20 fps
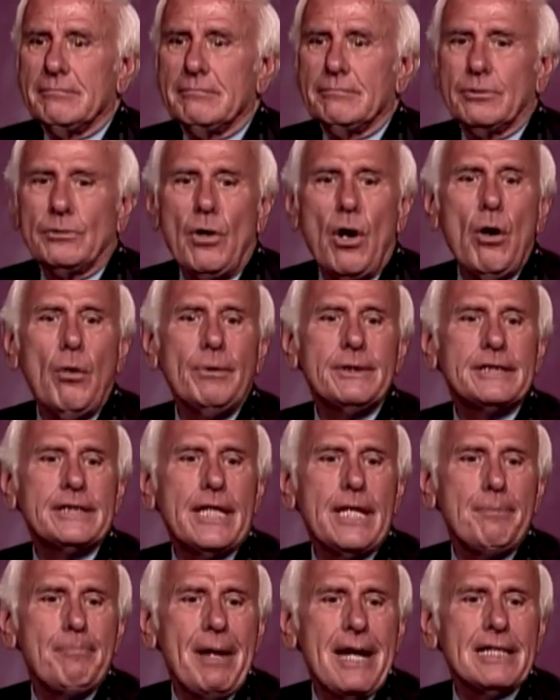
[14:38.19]
But always
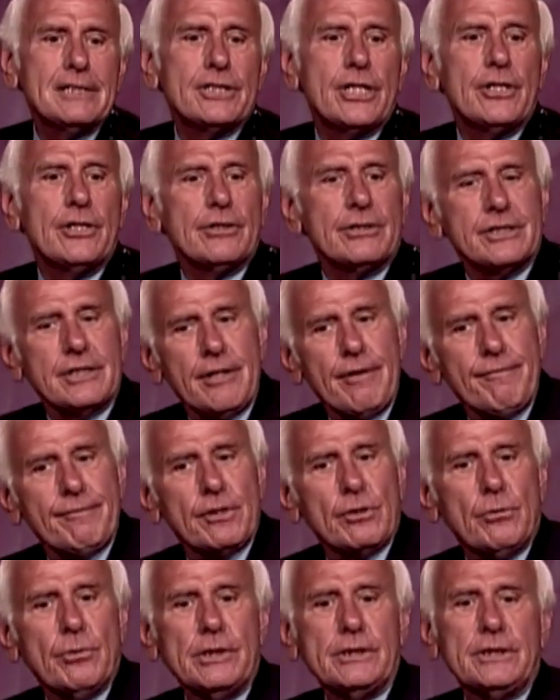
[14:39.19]
keep asking yourself
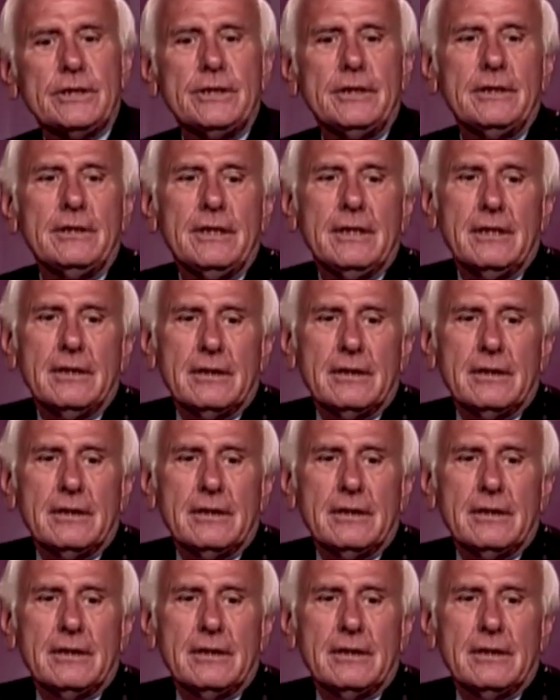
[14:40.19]
the question,